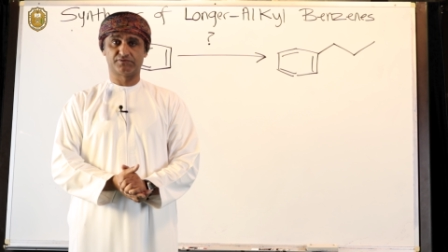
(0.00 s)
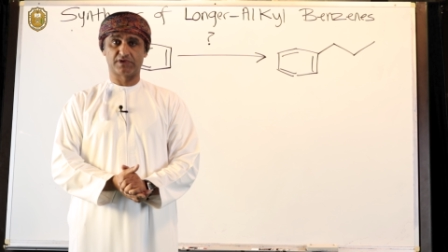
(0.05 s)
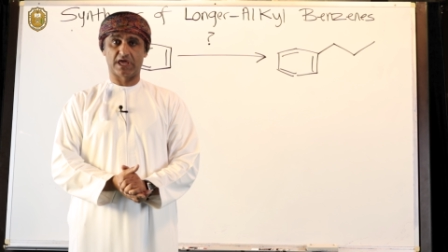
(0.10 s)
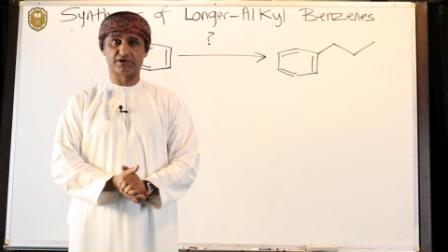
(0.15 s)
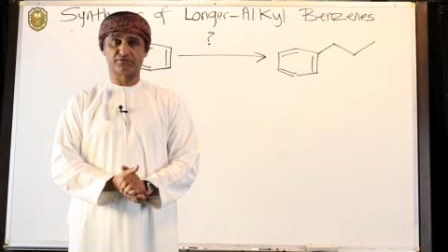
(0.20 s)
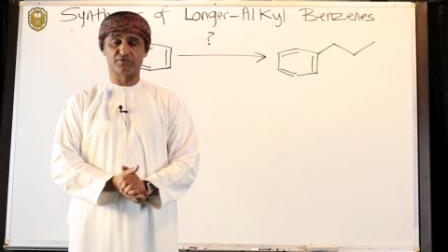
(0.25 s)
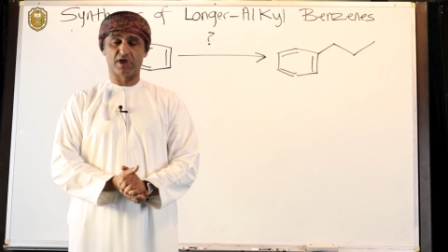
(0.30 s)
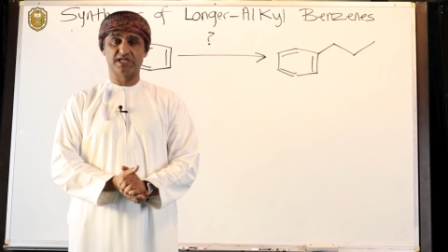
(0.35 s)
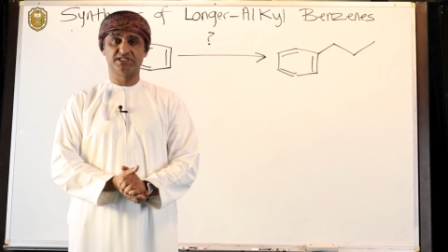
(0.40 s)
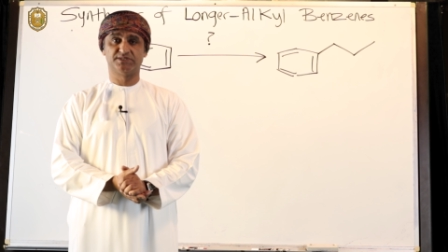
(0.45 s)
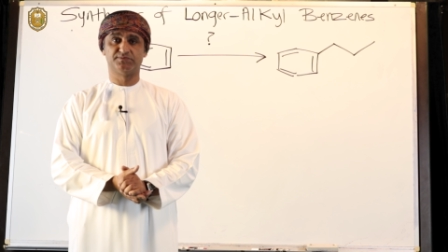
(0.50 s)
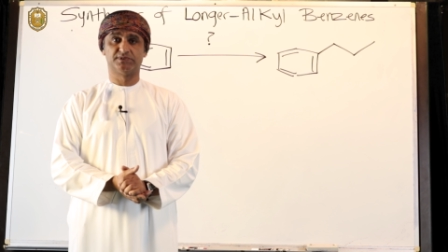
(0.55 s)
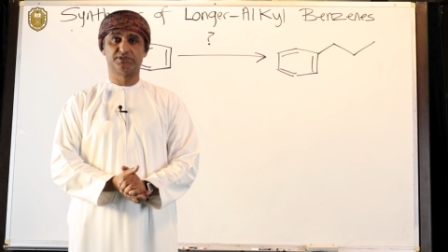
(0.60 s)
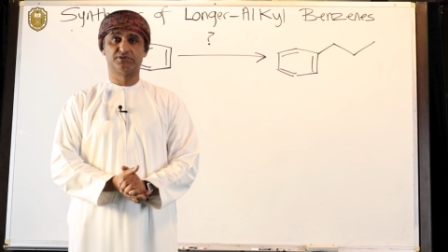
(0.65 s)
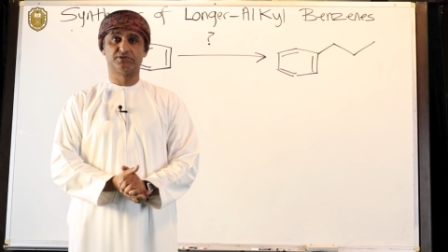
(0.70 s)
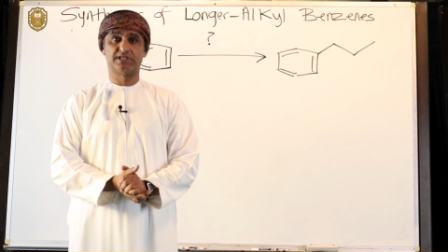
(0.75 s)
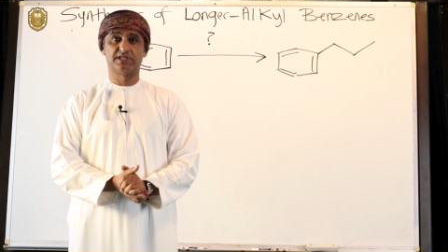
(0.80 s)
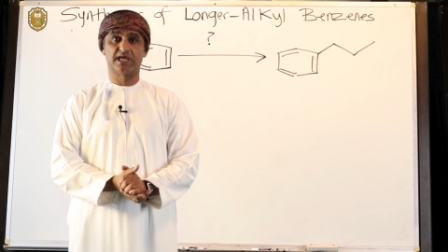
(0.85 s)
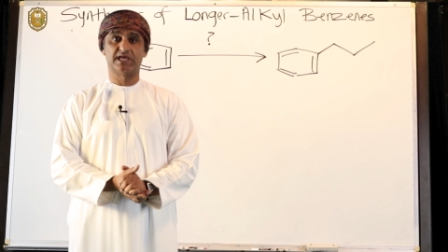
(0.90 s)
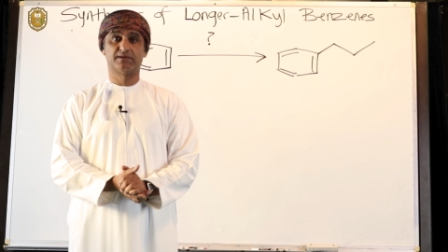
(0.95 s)
rearrangement
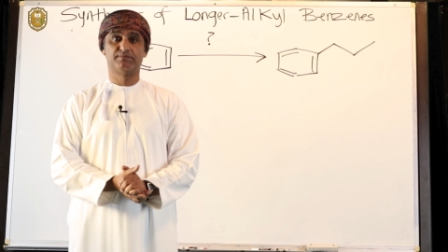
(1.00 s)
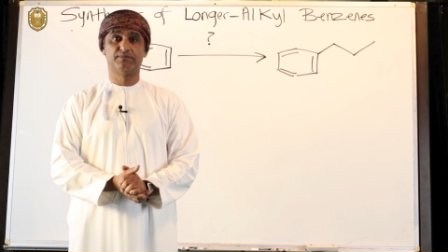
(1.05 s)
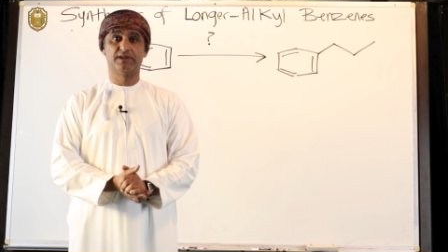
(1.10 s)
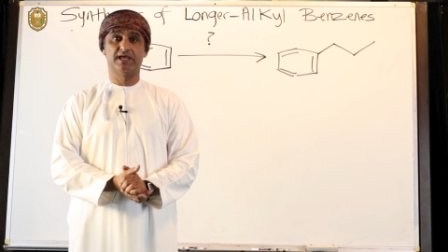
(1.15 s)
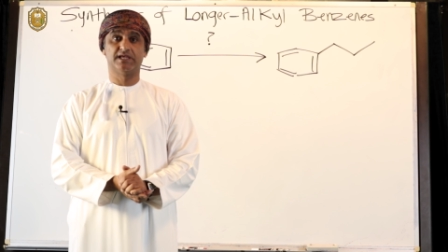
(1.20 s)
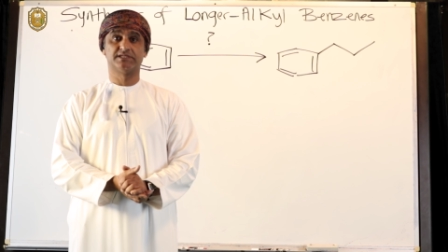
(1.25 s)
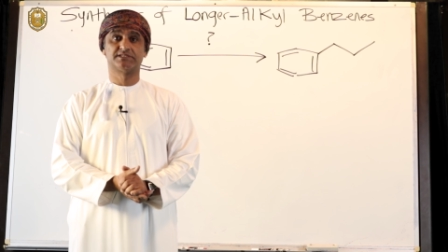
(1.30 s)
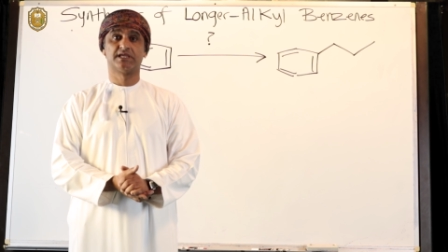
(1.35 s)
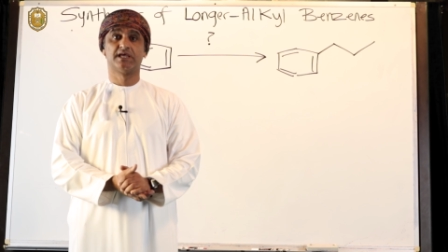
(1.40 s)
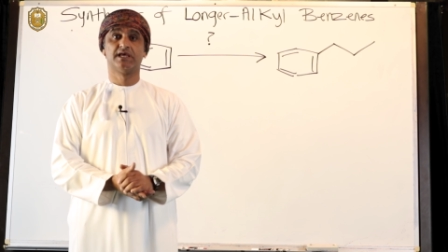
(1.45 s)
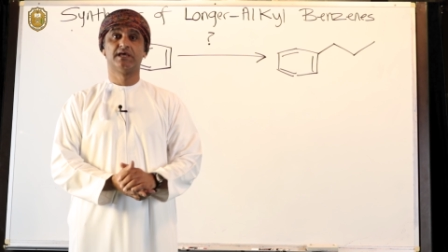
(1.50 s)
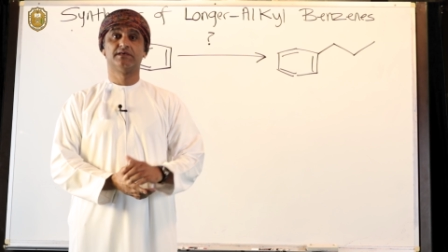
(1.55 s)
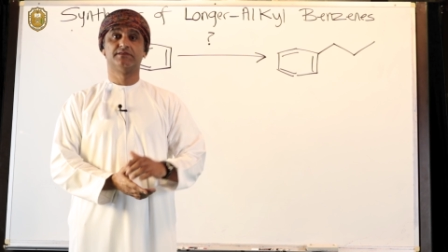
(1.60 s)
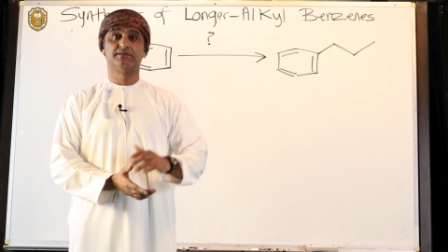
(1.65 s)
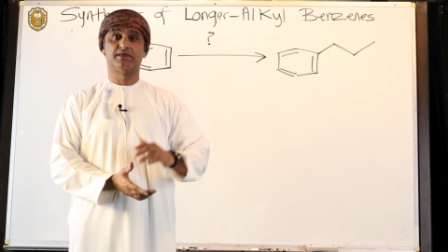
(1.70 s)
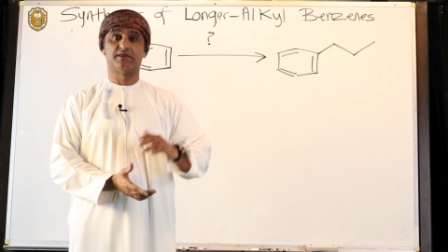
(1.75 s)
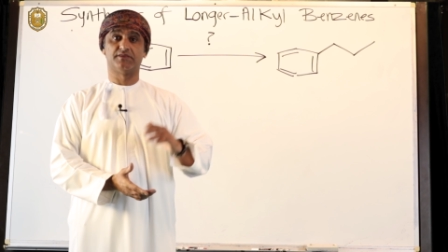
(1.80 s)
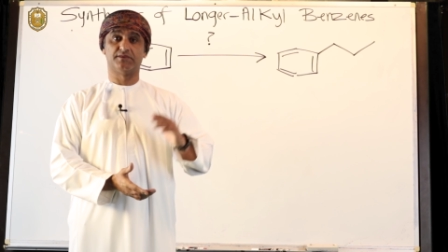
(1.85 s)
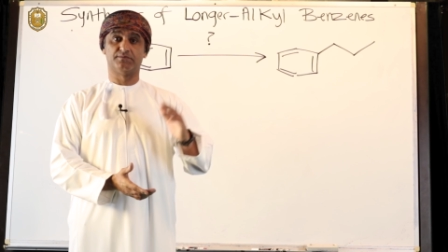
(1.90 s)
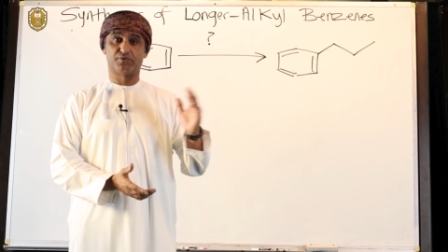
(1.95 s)
to take place,
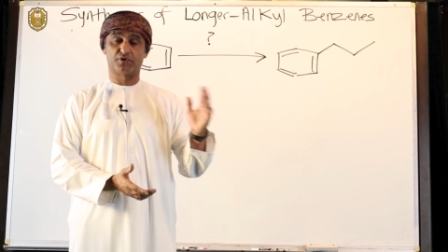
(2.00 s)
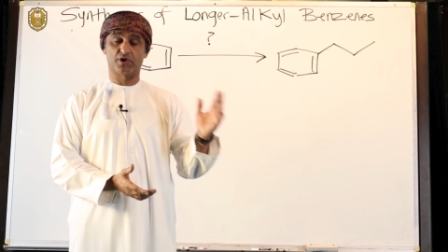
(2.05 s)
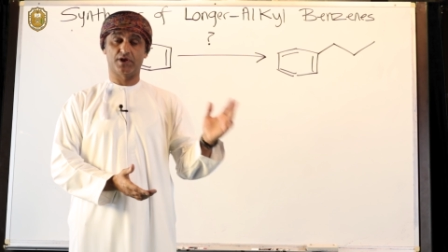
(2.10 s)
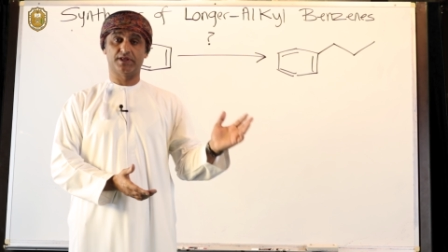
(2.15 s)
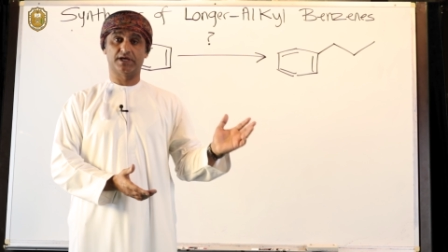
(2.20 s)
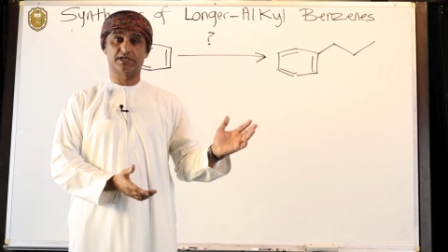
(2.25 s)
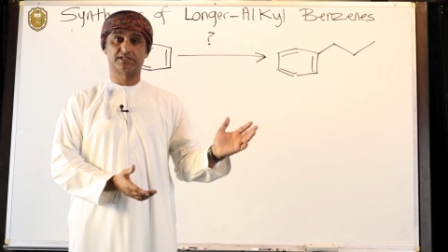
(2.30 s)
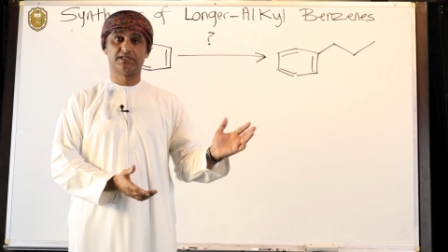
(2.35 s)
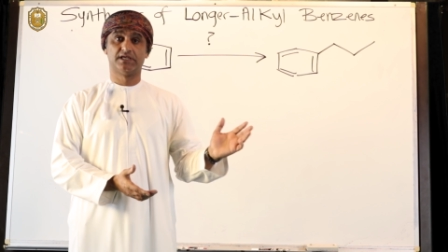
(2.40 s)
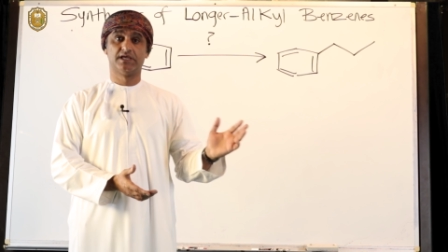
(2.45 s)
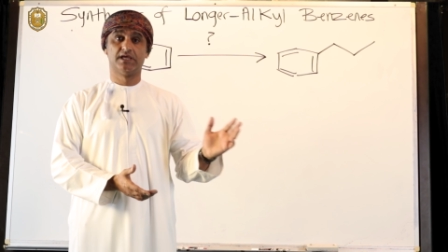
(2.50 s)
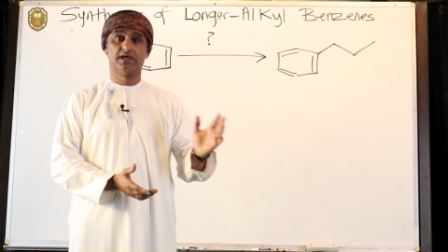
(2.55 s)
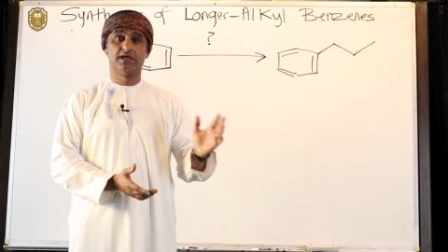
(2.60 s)
then the product